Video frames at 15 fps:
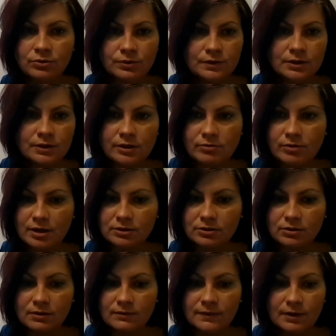who's the
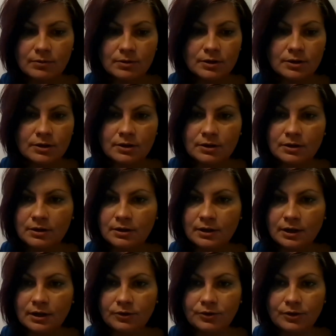director of our
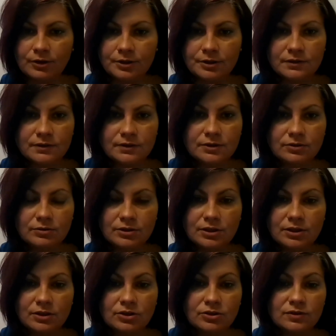uh, Health Law Institute
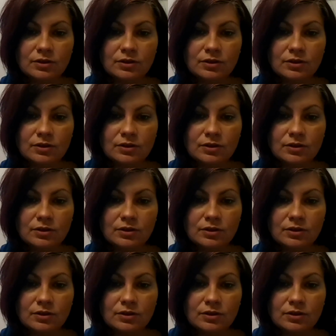here.